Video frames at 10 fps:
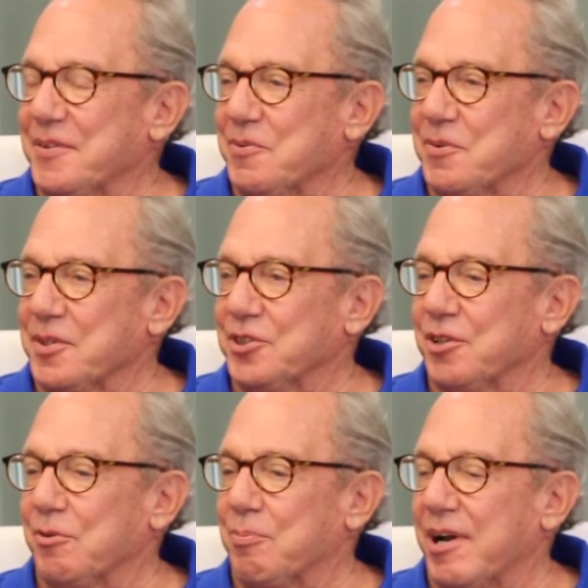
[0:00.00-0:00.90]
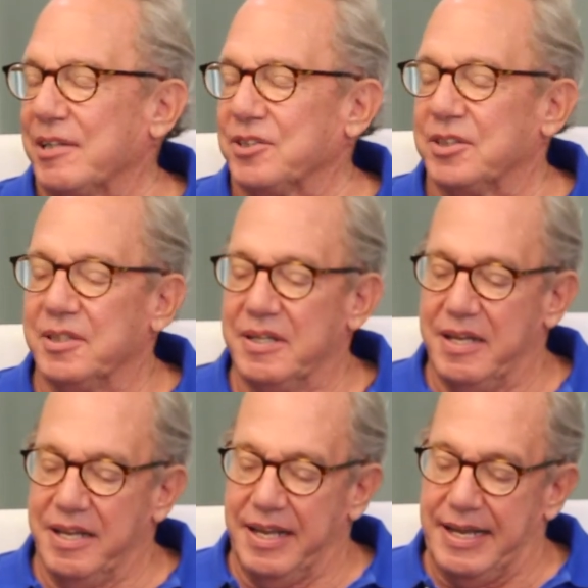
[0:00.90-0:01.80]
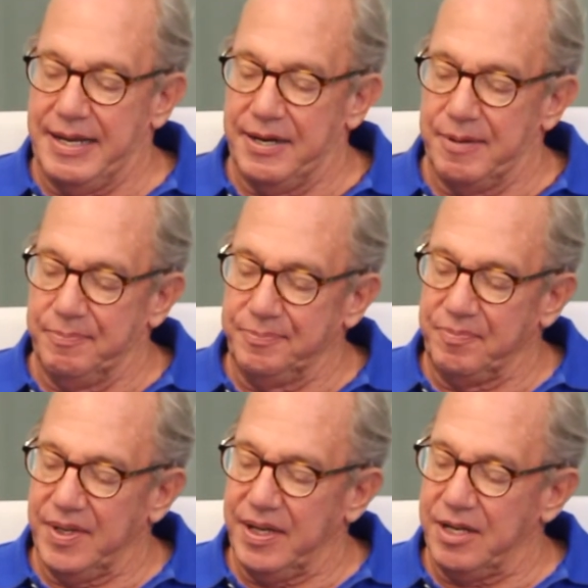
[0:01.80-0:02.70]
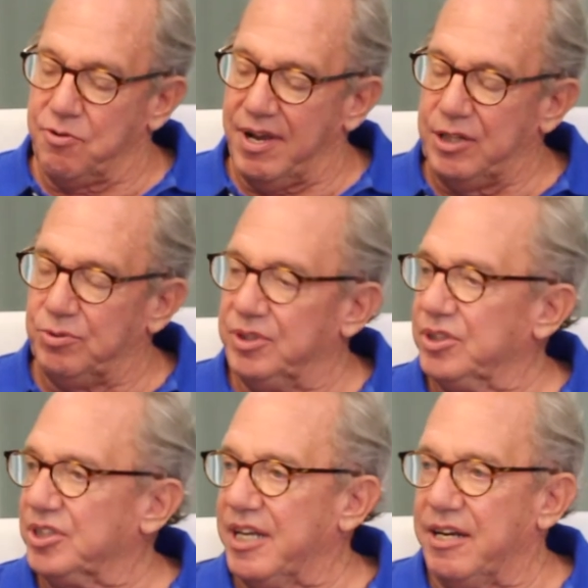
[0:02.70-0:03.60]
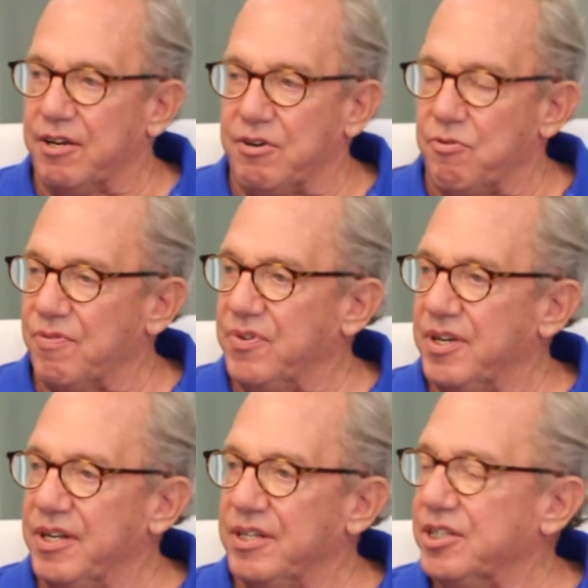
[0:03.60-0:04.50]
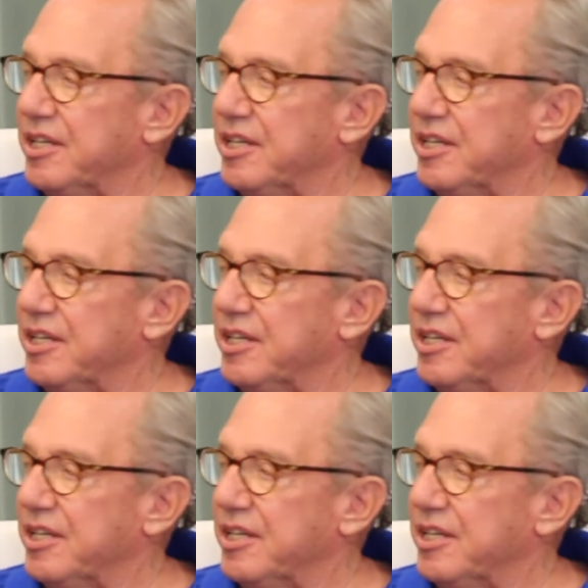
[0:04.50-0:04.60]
with a general practice, and I gradually just kind of drifted into